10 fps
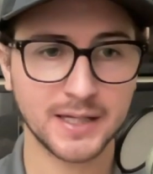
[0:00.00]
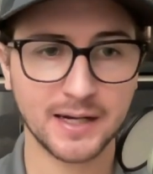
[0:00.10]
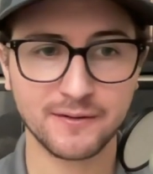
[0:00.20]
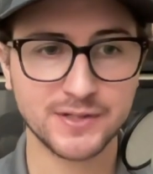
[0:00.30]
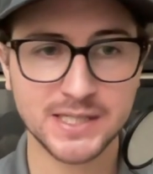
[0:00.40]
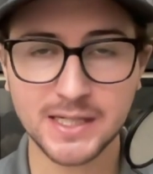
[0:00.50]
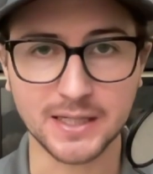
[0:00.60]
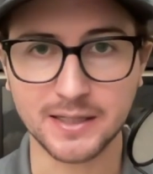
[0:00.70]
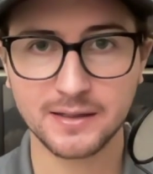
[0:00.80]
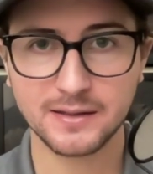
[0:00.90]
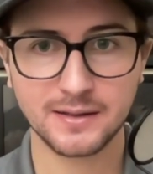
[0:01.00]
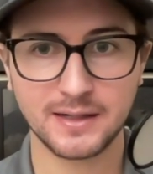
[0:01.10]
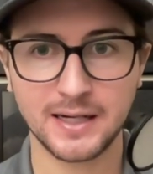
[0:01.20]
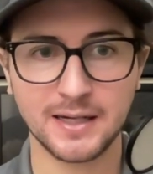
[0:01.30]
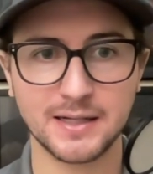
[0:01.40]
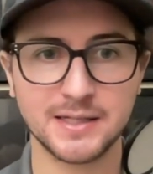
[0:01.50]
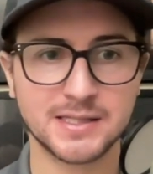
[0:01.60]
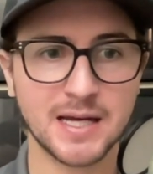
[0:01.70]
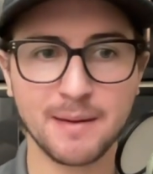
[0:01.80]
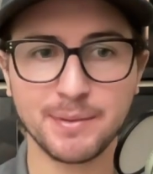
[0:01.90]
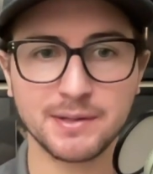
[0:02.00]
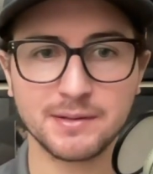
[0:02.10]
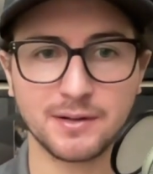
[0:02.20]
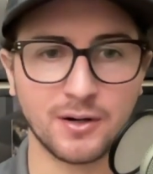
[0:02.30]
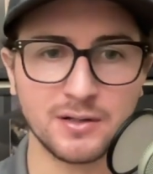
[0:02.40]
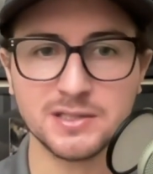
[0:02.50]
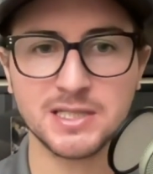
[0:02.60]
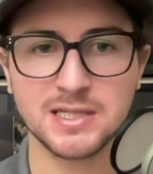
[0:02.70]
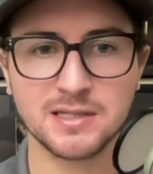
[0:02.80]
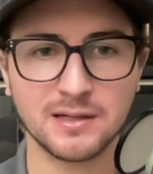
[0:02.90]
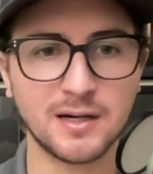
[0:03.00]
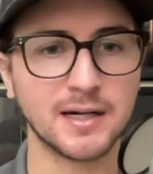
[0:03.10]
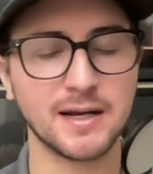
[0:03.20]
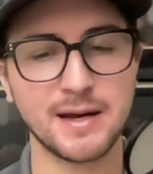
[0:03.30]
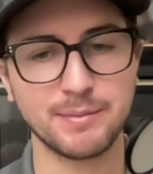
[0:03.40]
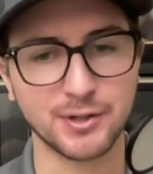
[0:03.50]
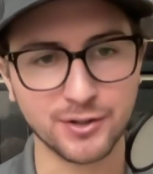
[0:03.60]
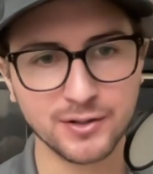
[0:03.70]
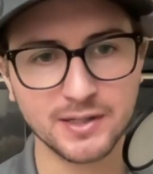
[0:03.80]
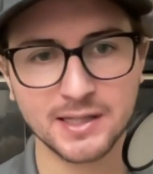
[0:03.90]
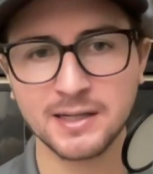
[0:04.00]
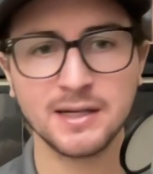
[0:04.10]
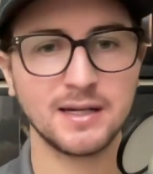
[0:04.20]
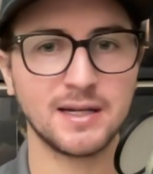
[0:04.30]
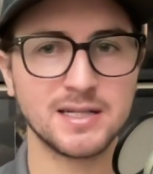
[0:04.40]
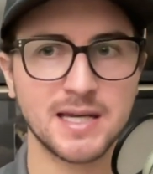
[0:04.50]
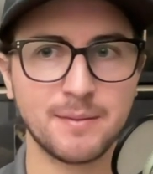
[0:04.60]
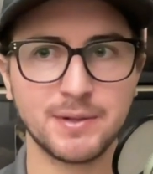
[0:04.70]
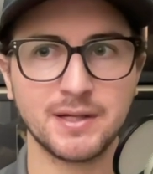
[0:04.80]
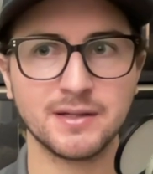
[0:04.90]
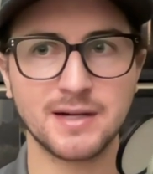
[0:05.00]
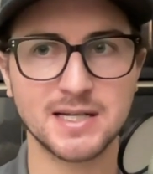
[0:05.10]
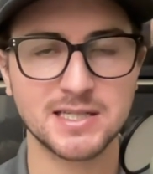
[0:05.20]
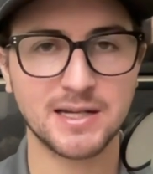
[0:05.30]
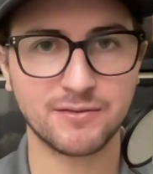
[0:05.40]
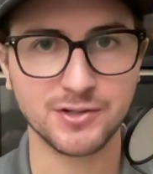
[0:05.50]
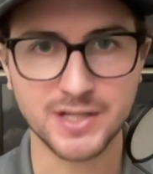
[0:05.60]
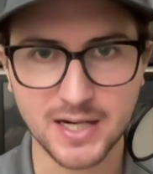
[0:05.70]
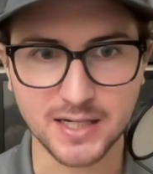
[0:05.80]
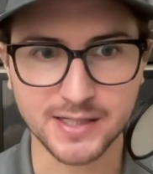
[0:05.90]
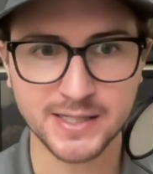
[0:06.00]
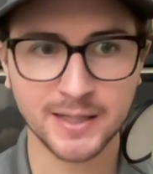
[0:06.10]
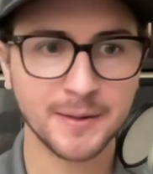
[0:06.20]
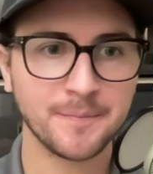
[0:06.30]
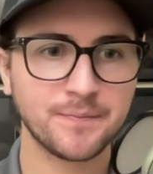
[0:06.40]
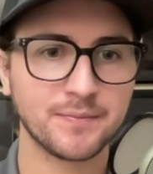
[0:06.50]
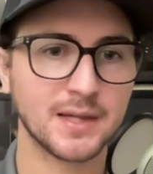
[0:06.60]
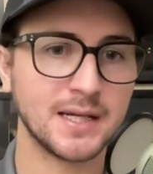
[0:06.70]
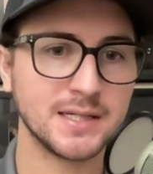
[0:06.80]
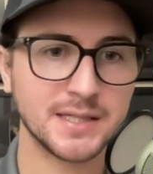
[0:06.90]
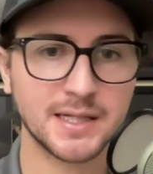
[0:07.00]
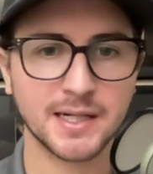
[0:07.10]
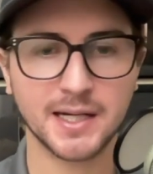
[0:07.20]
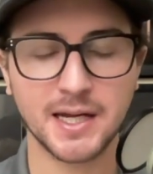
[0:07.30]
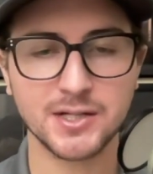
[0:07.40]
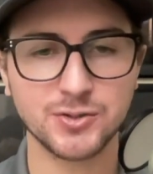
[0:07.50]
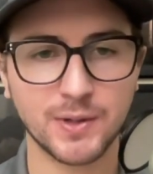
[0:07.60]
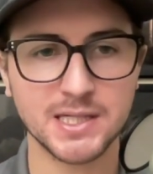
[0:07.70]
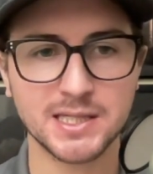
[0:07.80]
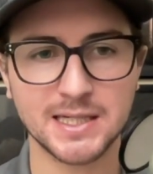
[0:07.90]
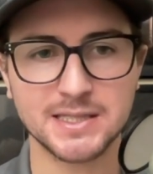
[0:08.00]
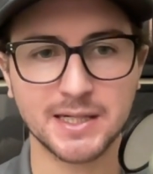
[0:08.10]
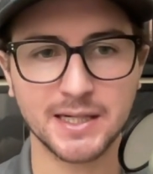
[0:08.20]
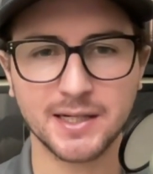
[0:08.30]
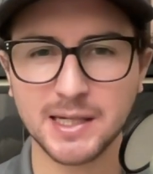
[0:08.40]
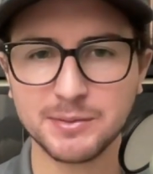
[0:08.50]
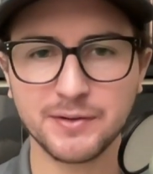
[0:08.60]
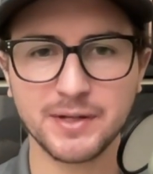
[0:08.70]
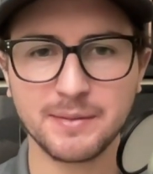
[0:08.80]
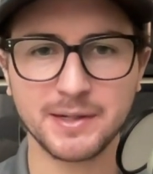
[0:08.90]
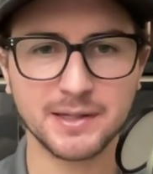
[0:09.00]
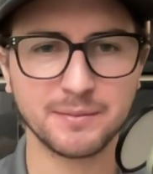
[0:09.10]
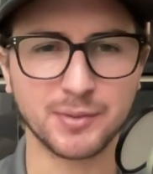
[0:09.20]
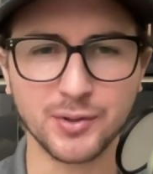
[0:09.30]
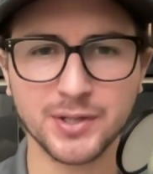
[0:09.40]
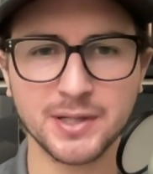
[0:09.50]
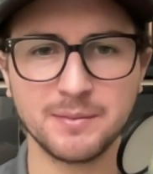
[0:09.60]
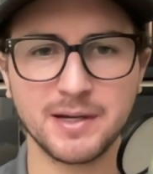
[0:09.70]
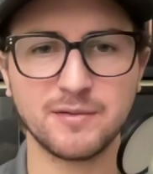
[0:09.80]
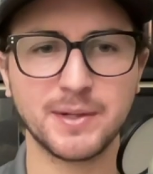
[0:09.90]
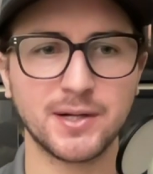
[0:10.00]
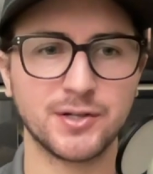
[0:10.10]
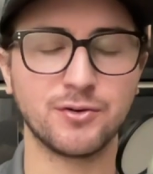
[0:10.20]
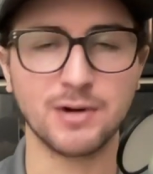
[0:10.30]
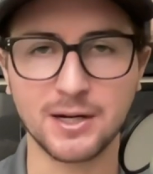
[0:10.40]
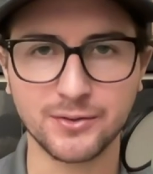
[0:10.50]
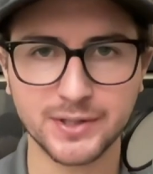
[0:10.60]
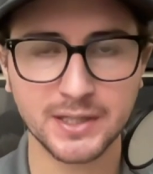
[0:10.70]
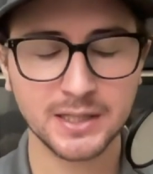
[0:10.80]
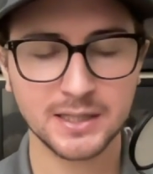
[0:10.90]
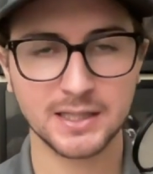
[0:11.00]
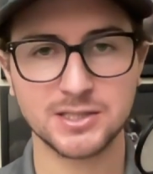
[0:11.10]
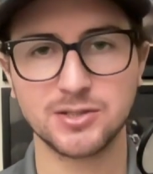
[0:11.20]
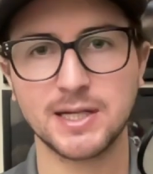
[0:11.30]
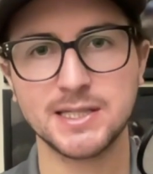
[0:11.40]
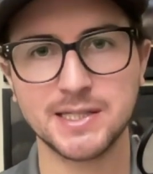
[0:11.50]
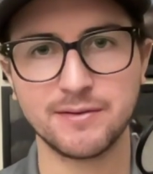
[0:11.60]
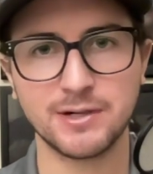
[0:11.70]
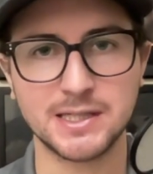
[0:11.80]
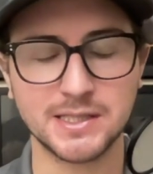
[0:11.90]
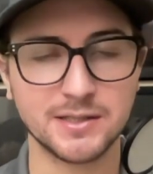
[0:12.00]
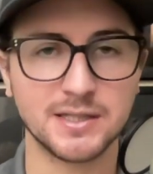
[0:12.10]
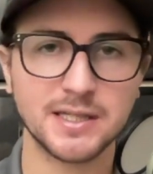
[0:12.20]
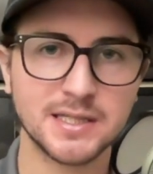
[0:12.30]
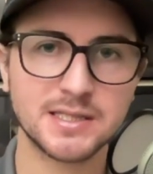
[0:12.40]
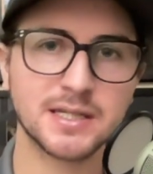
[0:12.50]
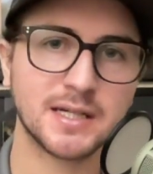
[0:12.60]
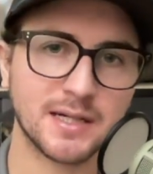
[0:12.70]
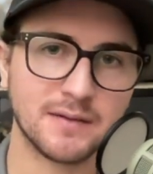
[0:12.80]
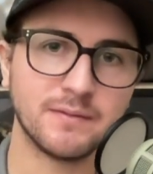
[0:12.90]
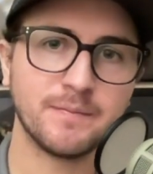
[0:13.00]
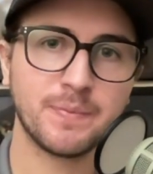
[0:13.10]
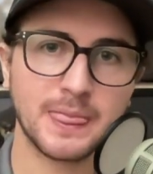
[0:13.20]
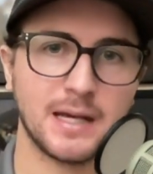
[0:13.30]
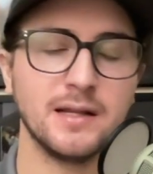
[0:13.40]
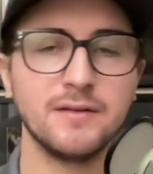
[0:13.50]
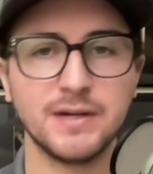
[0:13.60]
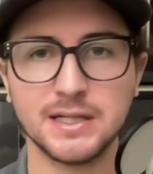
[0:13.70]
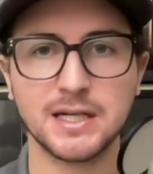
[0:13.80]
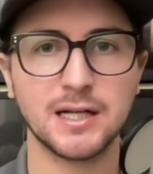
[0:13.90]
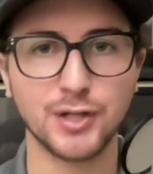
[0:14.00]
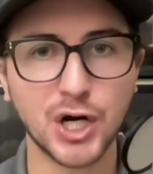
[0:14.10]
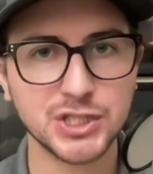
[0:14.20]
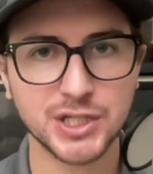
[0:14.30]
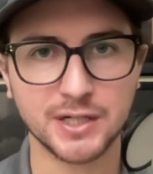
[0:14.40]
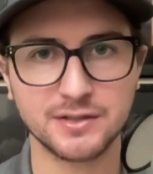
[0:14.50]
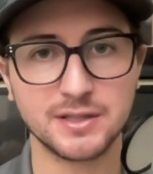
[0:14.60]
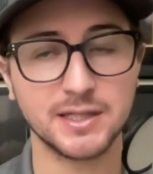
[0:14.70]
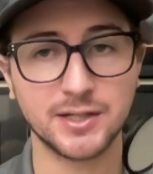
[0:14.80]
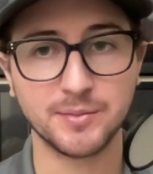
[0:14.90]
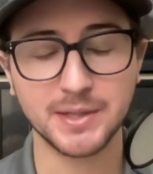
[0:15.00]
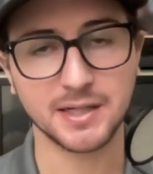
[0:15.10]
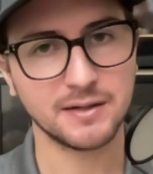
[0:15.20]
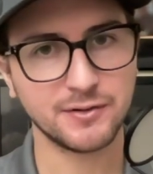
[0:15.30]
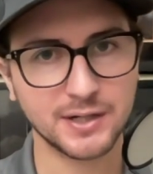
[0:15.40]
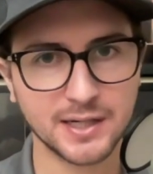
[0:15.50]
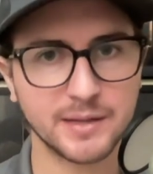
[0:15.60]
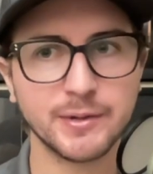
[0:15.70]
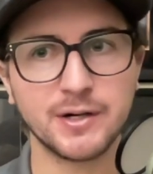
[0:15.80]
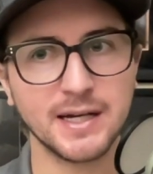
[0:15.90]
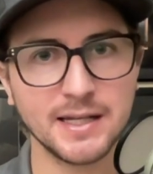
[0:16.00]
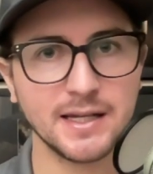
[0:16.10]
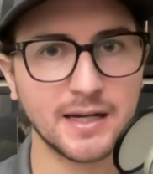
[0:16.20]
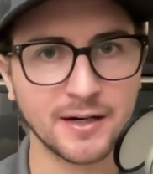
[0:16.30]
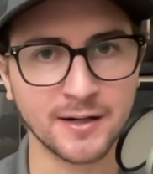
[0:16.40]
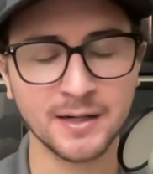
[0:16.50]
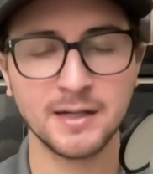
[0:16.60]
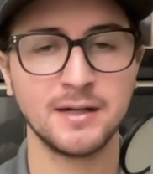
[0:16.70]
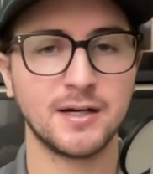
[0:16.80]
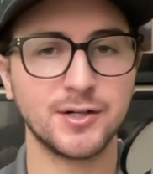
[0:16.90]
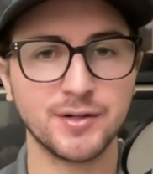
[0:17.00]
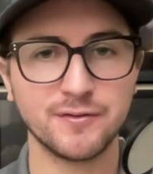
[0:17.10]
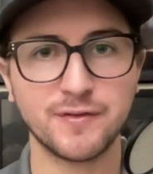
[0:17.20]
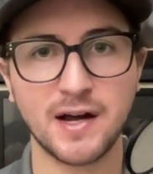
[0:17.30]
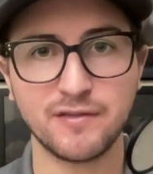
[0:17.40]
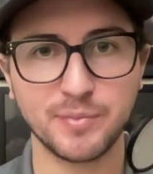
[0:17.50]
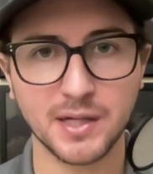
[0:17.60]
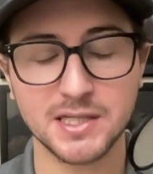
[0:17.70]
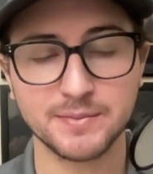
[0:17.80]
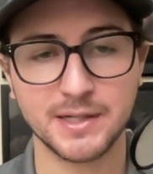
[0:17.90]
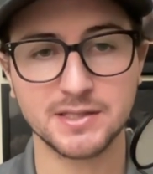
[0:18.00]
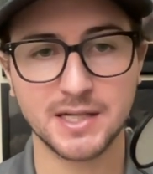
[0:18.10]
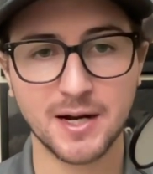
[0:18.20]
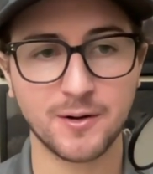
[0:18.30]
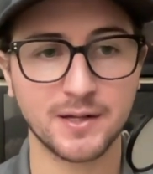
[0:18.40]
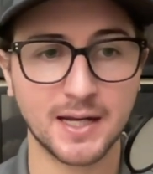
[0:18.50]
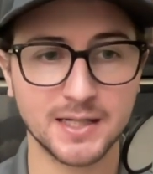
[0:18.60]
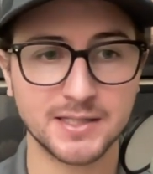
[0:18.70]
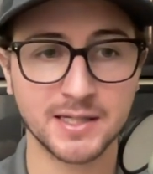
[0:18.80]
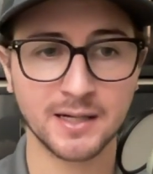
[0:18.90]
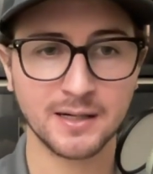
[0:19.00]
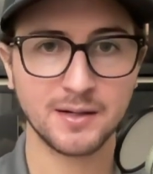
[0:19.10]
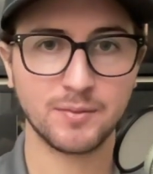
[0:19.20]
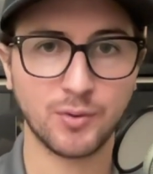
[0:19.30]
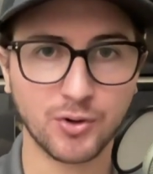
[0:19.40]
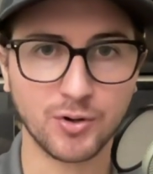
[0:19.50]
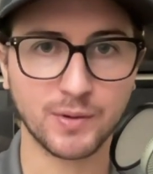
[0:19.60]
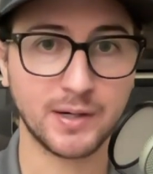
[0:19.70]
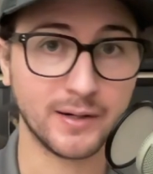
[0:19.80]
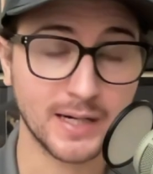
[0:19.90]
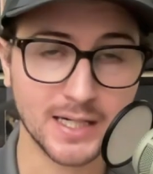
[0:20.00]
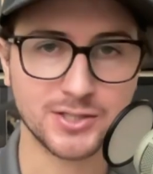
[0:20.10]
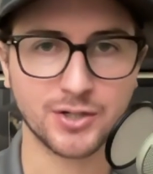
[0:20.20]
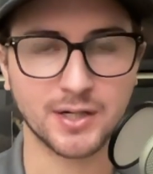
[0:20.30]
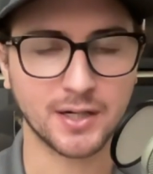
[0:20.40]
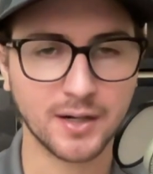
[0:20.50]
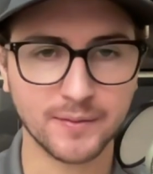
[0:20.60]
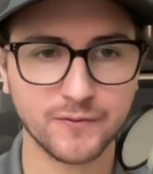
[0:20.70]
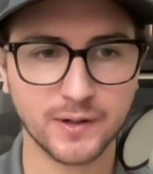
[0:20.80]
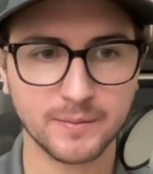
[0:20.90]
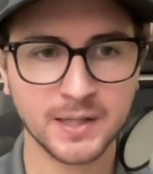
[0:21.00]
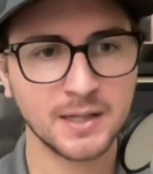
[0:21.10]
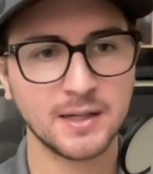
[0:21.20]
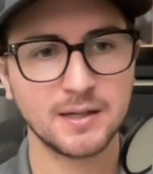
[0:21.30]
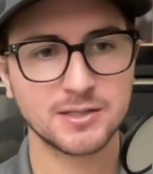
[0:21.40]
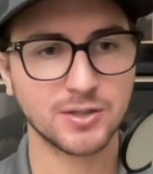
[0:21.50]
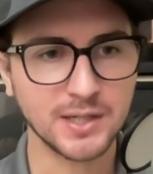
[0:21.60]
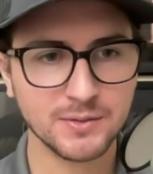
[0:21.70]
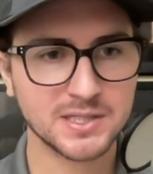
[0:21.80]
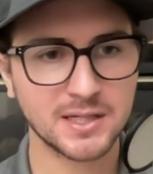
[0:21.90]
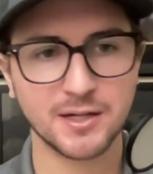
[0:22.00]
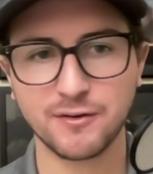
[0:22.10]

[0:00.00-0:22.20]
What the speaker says: I've seen. And it's happened all season long. It happened early, and it's happened in the last several days. And he did it again twice last night. A couple of them, I think both of them may have been on the ground. And so that's never ideal. He needs to kind of elevate that launch angle a little bit. And if you're hitting the ball in the air 105 plus miles an hour, that's more where your hits are going to come from. So he was in there.